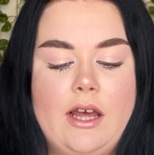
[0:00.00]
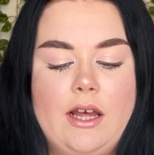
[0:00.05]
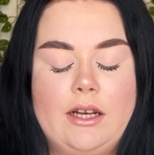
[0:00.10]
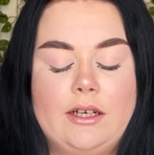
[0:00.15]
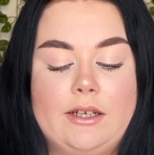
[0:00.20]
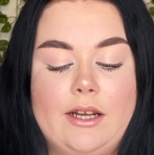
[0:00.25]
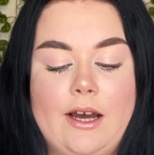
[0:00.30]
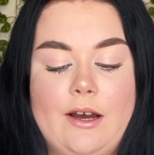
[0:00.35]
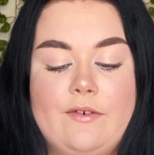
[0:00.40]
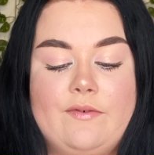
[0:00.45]

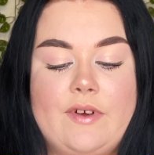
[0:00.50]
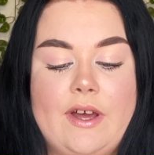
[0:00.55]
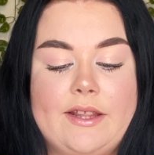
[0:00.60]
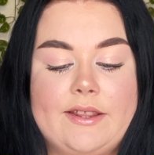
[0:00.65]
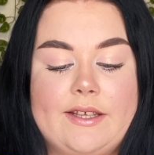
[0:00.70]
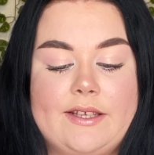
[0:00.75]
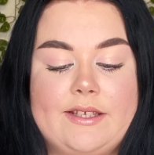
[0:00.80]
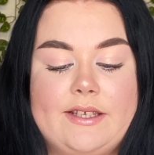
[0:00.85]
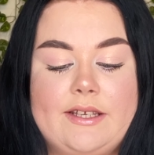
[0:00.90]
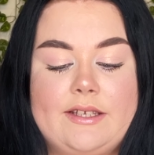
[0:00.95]
love and
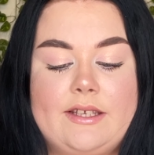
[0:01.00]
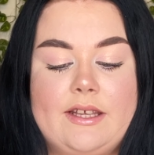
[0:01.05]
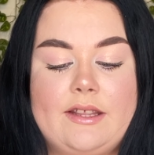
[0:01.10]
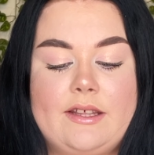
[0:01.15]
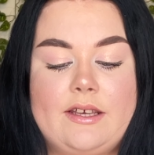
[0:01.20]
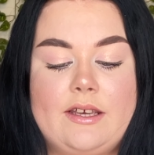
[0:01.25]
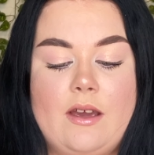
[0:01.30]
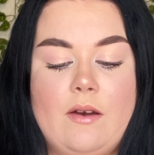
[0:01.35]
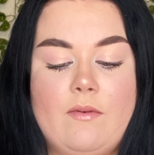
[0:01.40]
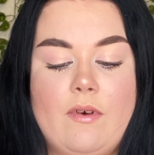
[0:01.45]
this is
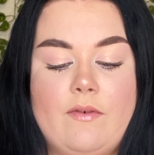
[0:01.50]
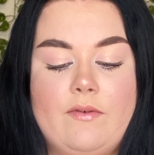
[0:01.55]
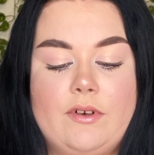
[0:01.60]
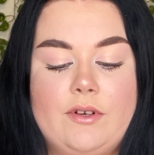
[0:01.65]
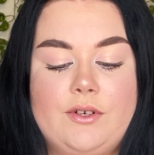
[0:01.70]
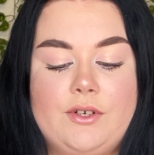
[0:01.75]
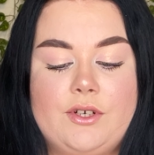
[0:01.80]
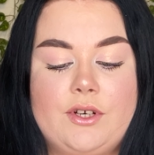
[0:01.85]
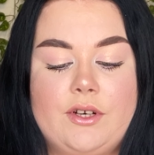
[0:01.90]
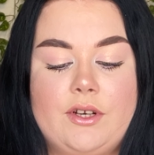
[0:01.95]
the
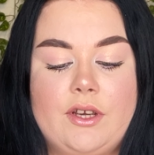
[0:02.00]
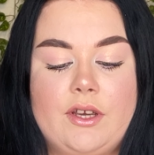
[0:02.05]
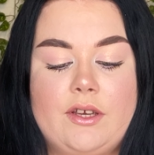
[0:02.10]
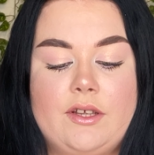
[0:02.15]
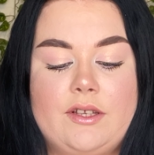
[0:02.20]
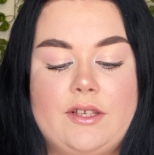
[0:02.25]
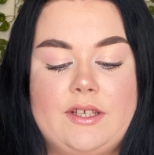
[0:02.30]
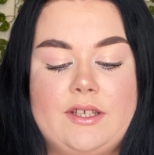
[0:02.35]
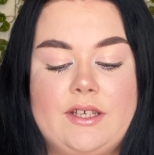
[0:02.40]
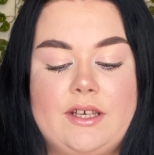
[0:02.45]
revolution
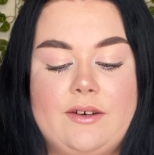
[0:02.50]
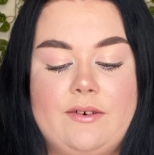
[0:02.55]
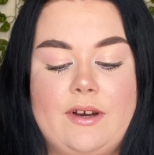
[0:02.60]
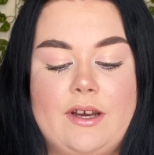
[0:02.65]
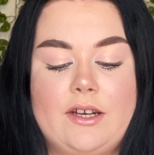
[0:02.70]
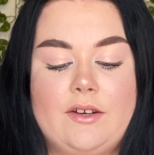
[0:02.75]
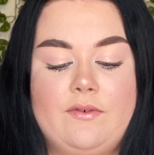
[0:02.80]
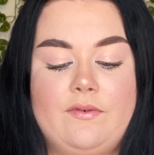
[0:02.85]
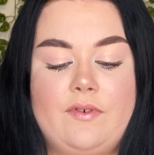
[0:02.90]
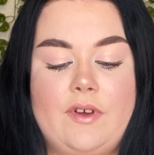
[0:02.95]
conceal
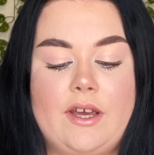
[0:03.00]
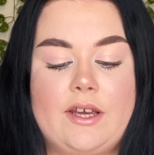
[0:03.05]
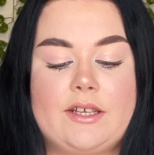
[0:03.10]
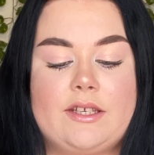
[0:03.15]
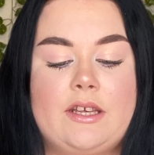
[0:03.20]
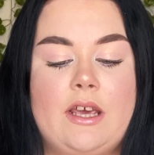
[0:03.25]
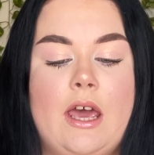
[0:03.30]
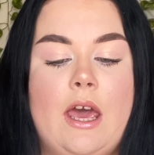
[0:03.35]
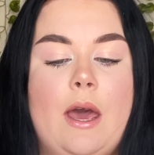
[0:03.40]
and fix